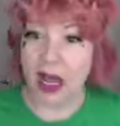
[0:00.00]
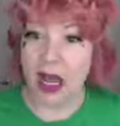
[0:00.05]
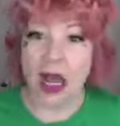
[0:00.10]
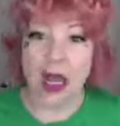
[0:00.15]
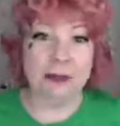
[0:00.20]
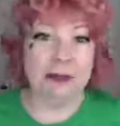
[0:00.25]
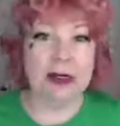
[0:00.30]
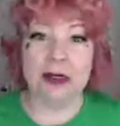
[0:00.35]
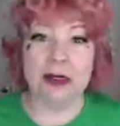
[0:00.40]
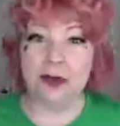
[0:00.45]

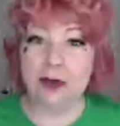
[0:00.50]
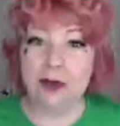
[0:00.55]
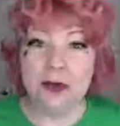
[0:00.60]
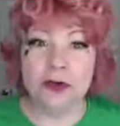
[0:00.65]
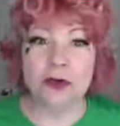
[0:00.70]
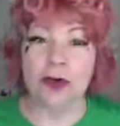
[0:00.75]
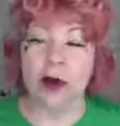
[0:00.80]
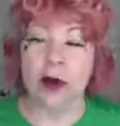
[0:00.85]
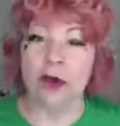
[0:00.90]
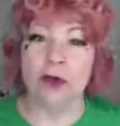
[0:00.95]
I mean,
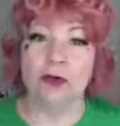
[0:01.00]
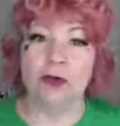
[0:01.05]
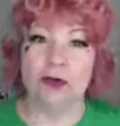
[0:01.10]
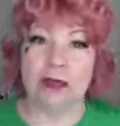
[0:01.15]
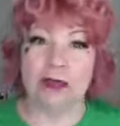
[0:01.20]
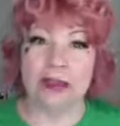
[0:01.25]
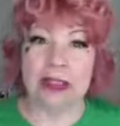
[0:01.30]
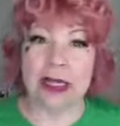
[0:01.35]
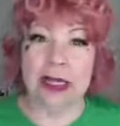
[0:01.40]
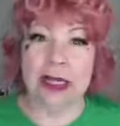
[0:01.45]
who
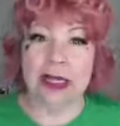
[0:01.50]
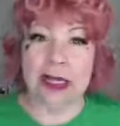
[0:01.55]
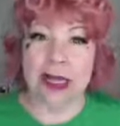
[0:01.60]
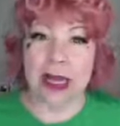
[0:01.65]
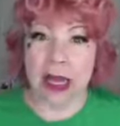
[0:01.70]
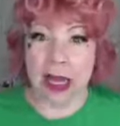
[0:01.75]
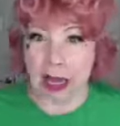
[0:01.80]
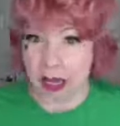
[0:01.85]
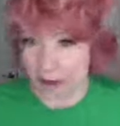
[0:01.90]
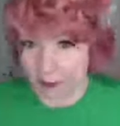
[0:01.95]
knows?
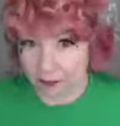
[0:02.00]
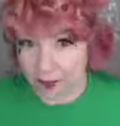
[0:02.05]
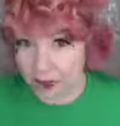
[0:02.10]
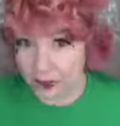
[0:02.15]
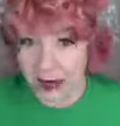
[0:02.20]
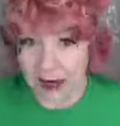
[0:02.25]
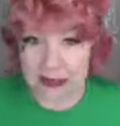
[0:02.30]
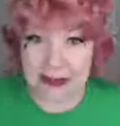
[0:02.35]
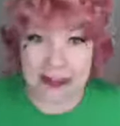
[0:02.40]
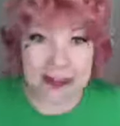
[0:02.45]
A
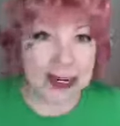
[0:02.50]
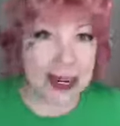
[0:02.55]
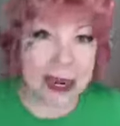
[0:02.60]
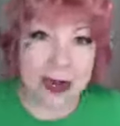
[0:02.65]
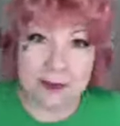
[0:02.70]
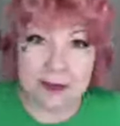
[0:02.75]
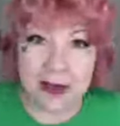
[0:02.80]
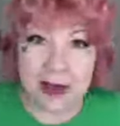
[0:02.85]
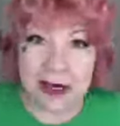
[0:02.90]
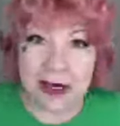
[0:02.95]
crazy
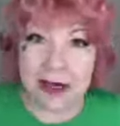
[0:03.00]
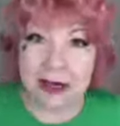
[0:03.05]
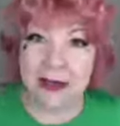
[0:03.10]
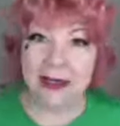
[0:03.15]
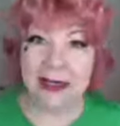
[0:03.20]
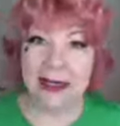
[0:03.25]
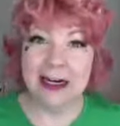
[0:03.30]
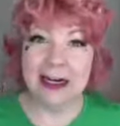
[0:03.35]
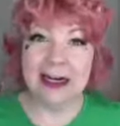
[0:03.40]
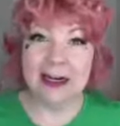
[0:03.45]
headband.